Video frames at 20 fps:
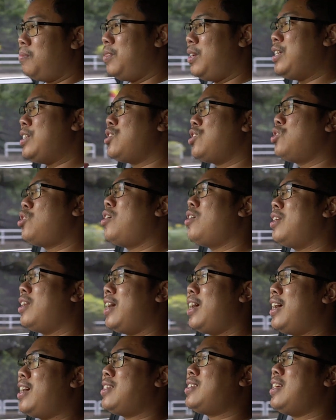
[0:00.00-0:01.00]
it's not
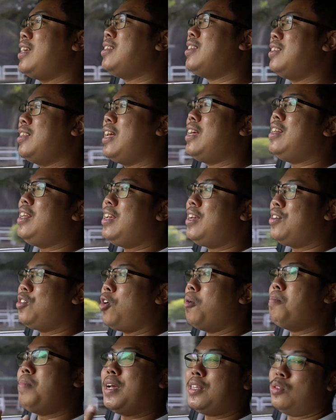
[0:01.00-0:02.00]
as entertaining
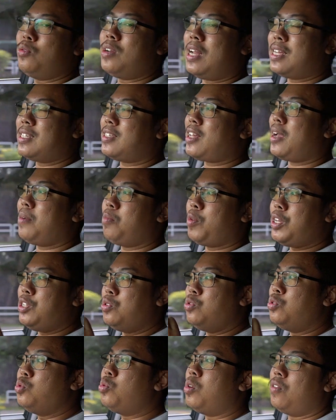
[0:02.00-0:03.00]
compared to last time when
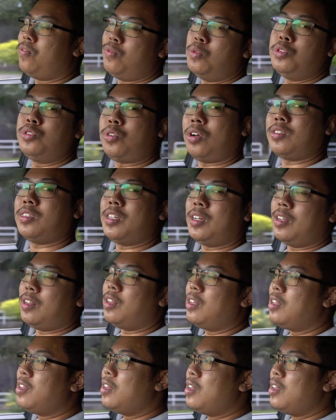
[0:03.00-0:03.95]
you do a full throttle.